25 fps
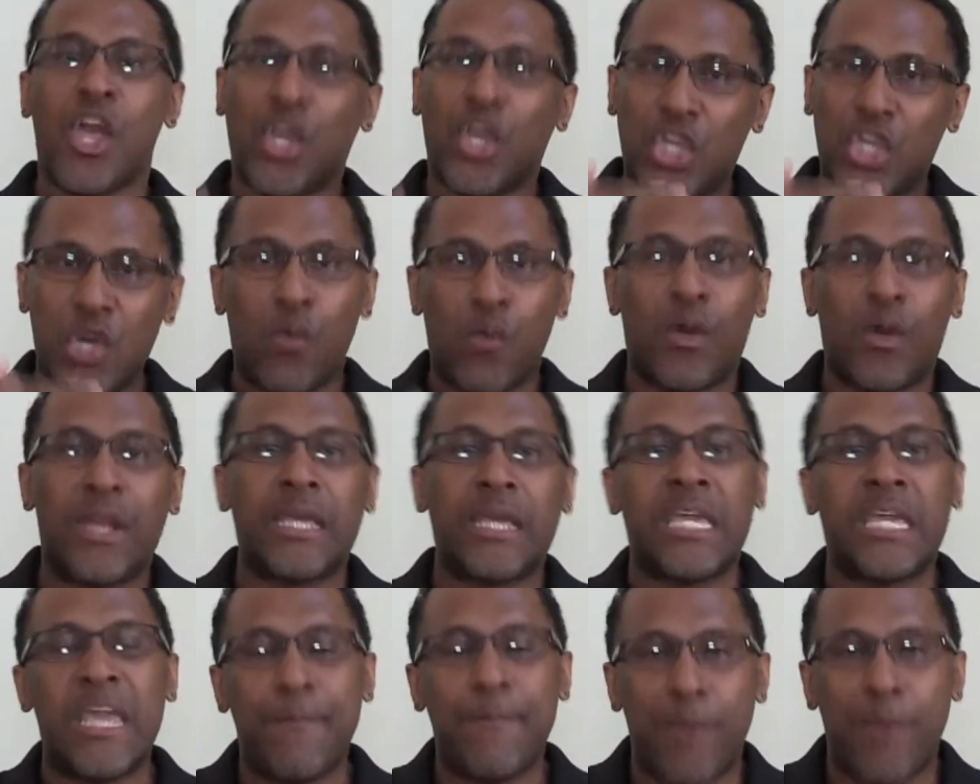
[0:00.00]
You want
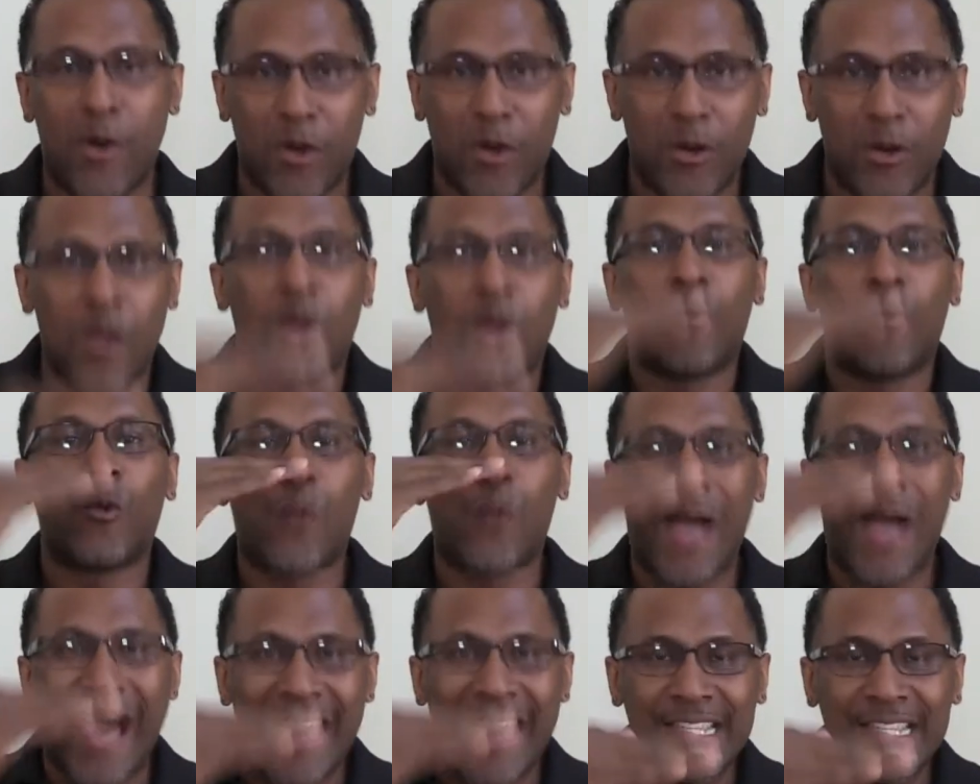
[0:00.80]
to keep on
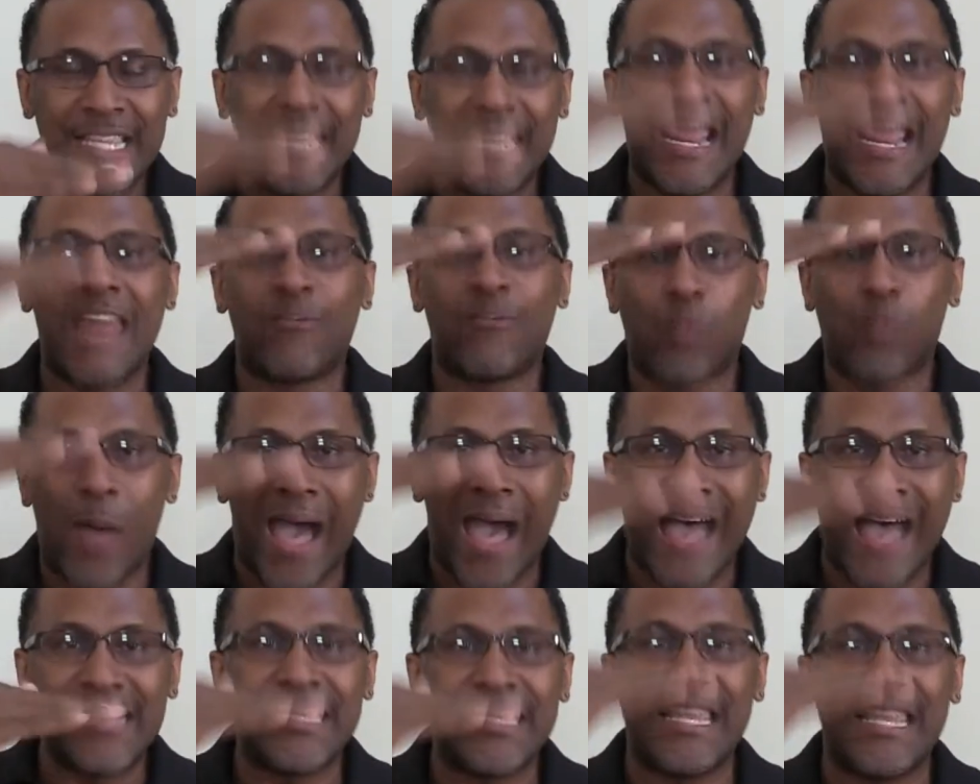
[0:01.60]
rising and
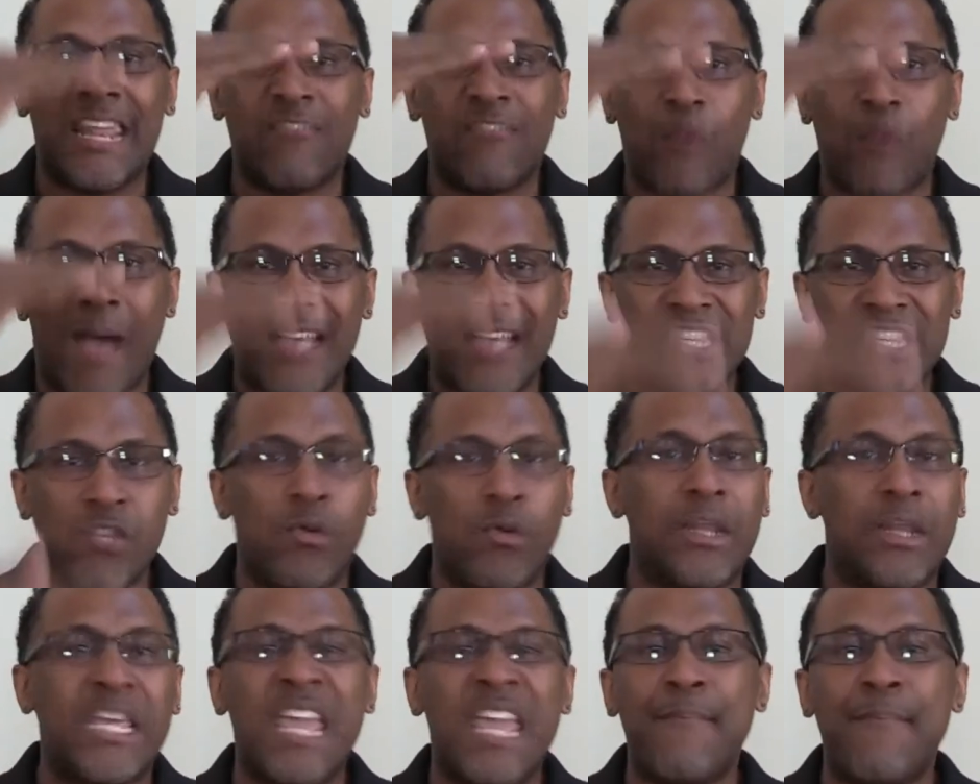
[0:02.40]
rising and rising. You
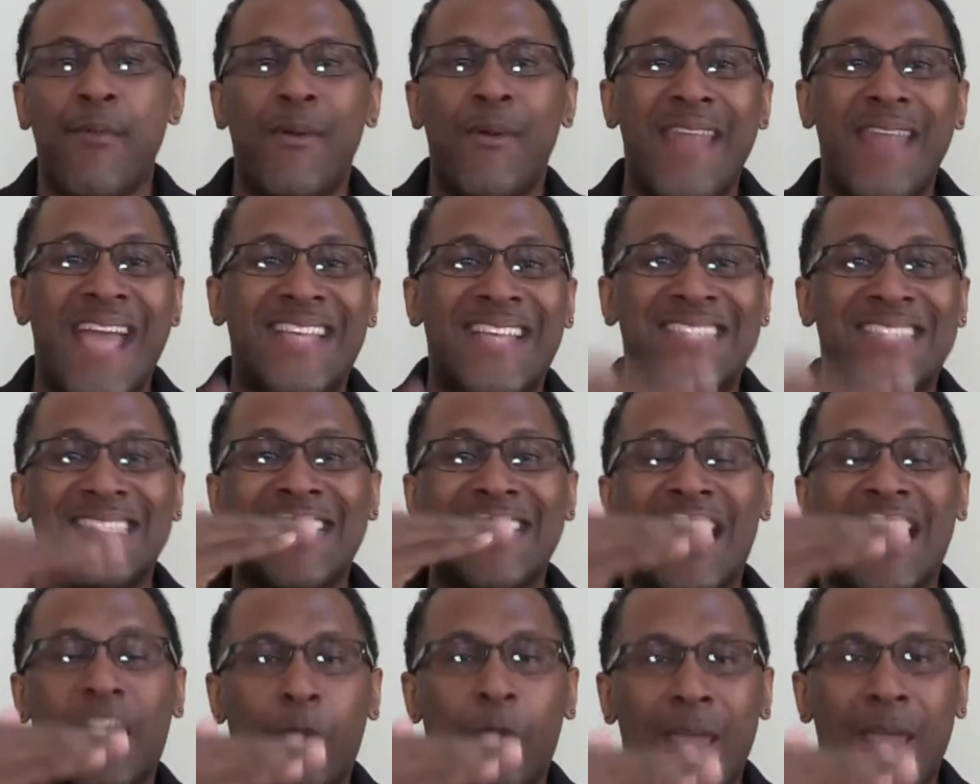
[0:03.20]
want to keep on
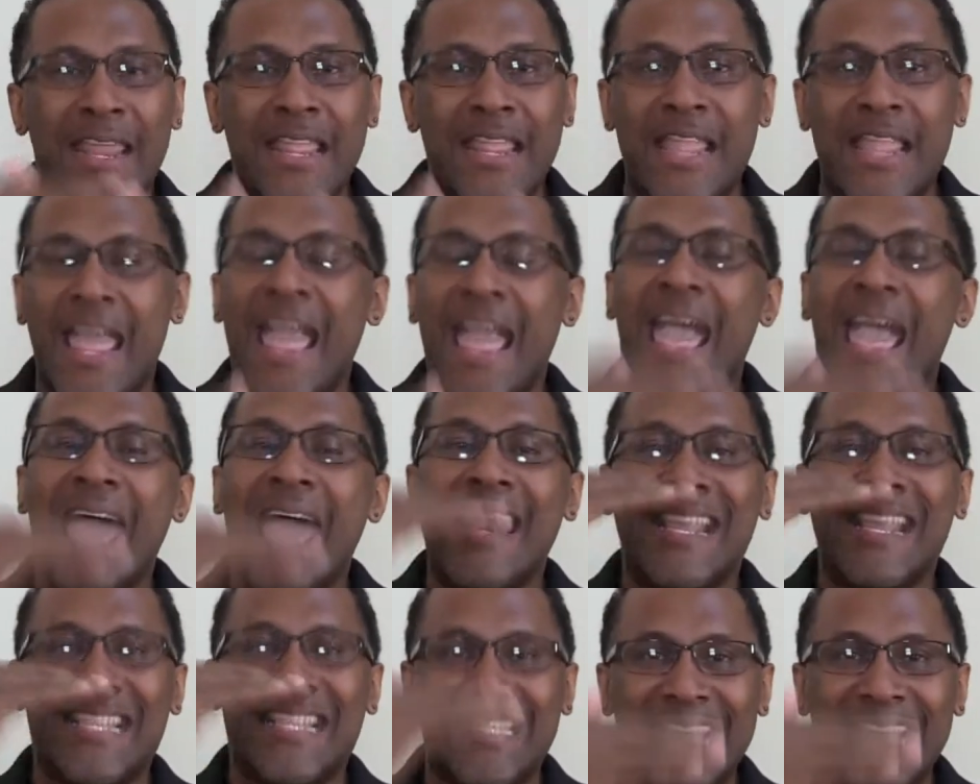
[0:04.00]
accelerating
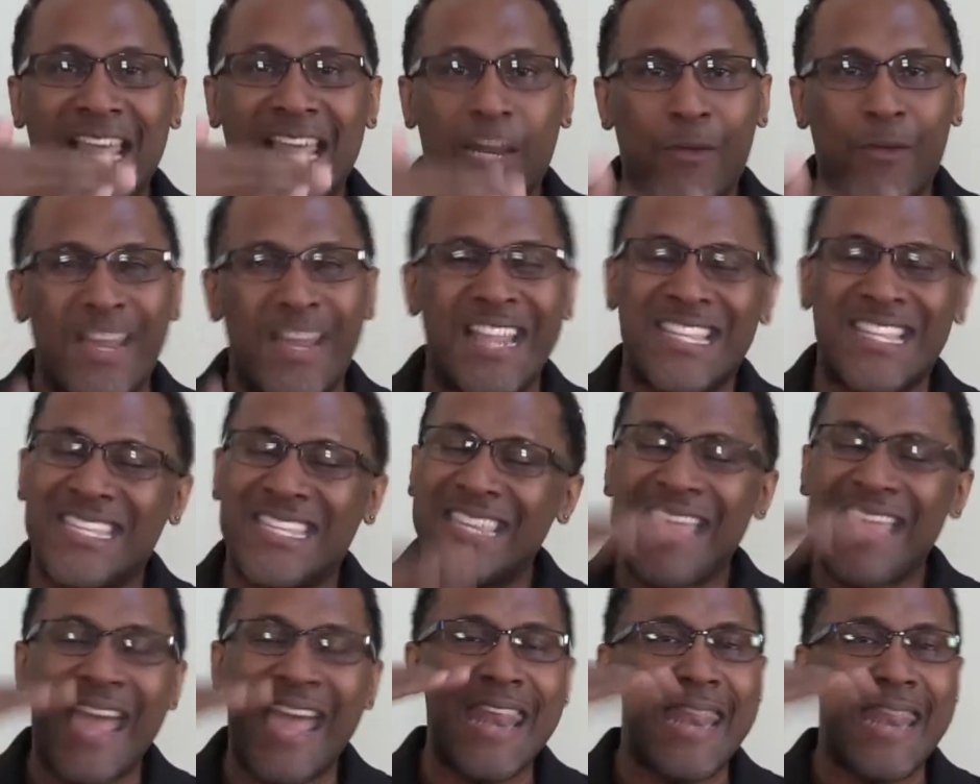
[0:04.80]
and accelerating
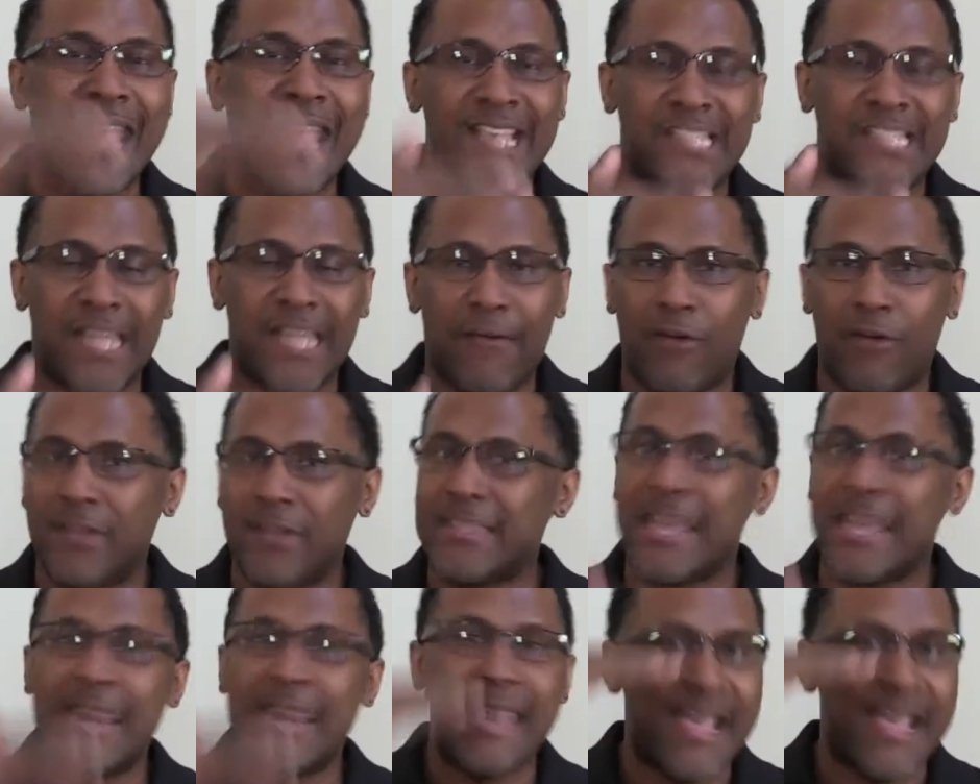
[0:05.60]
to that next level,
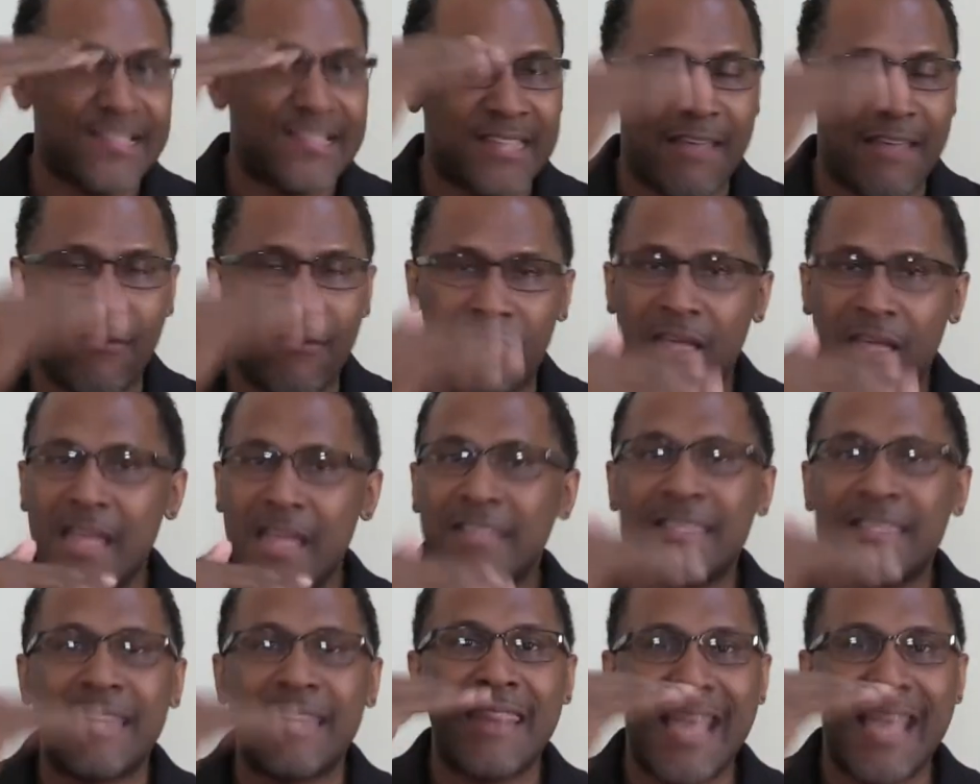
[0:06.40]
to the next level,
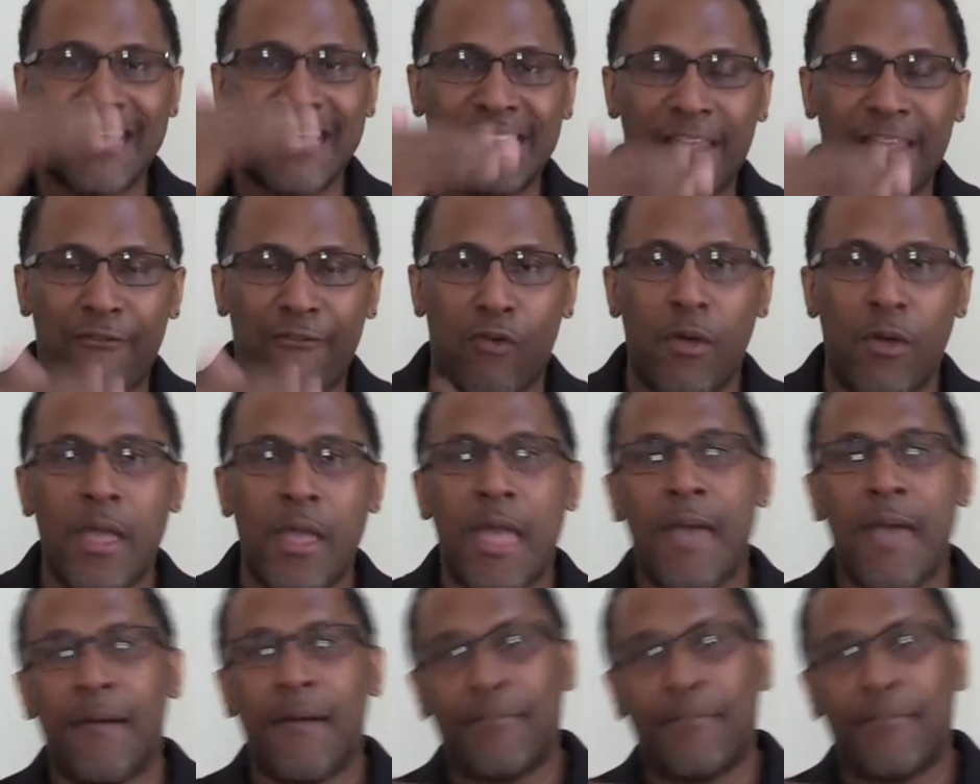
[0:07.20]
to the next level.